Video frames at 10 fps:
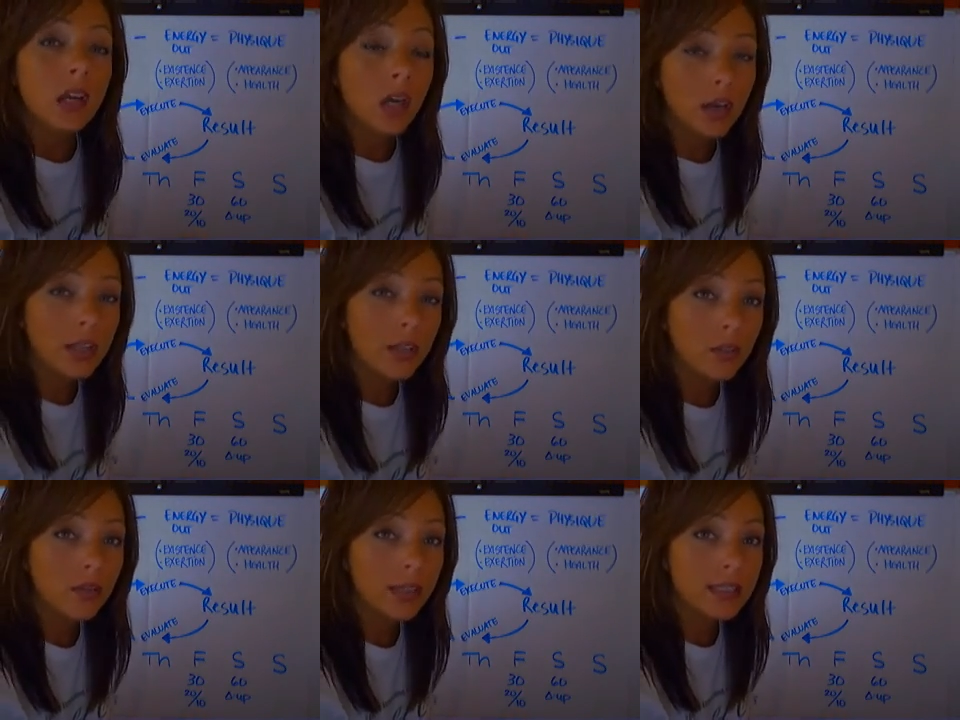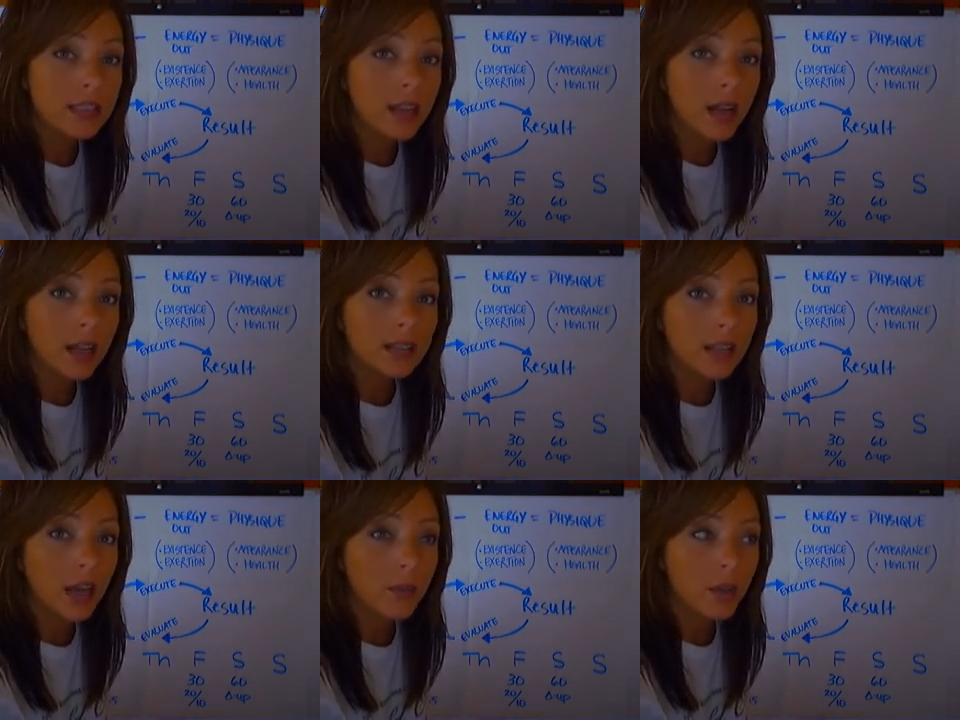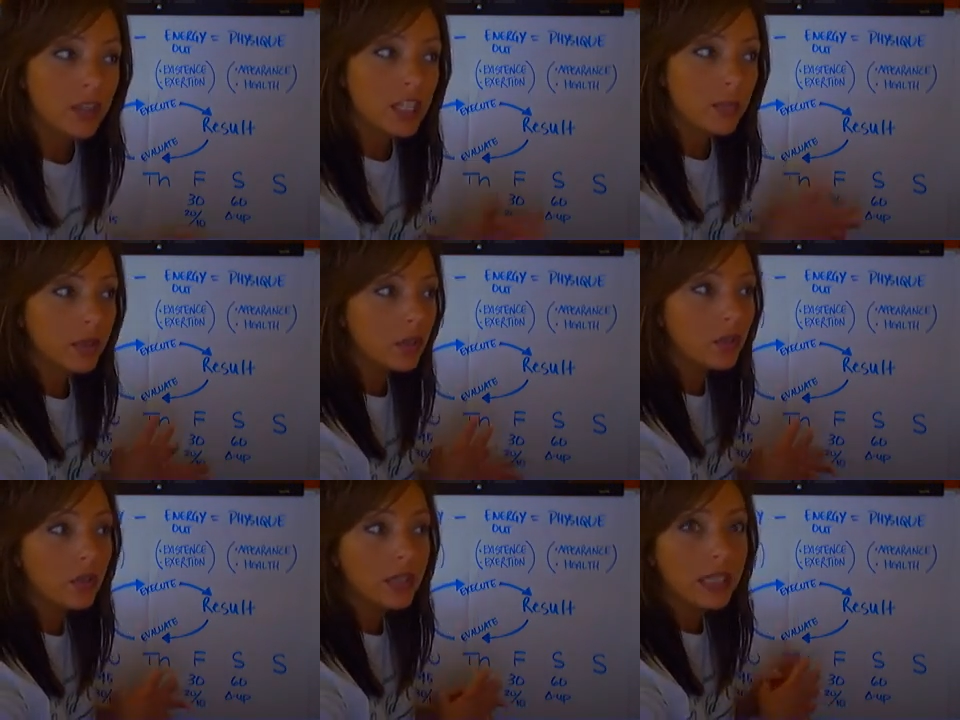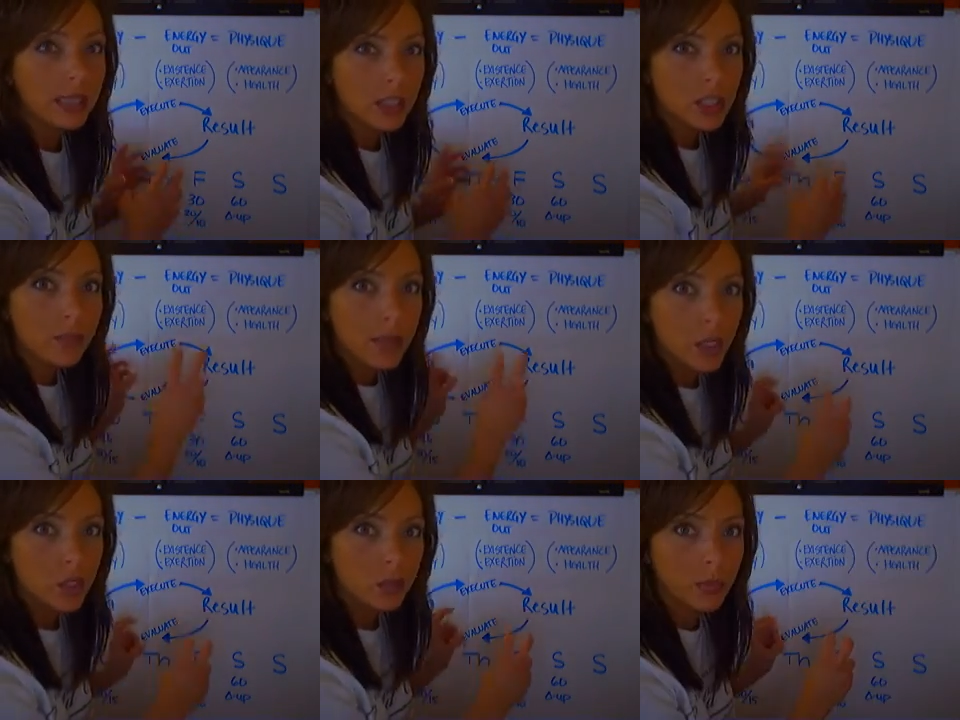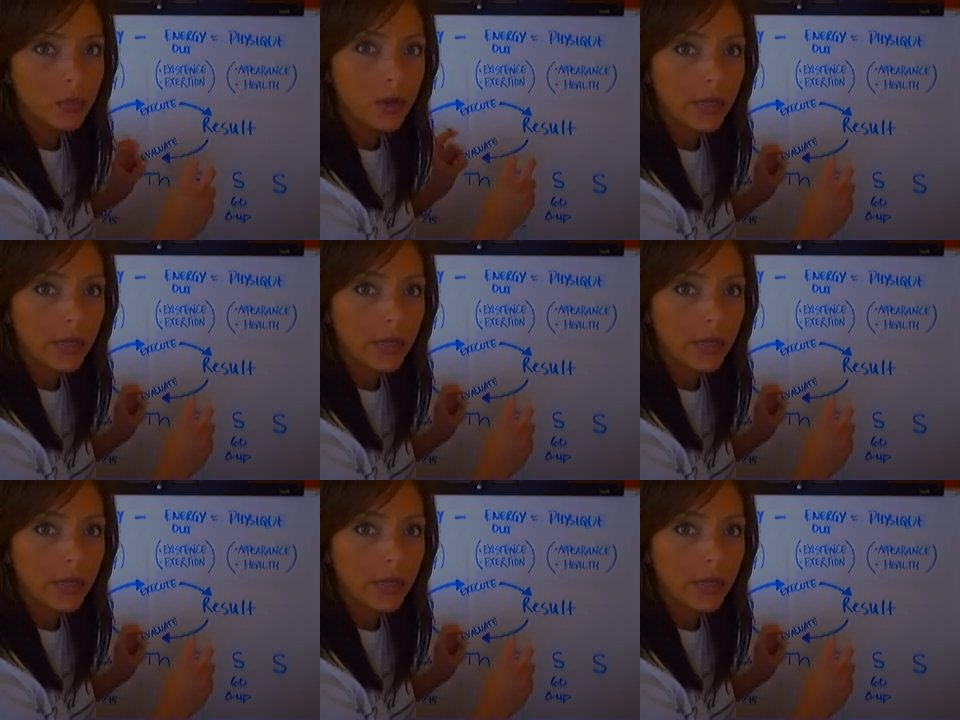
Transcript: cardio that's not your typical in the gym measurable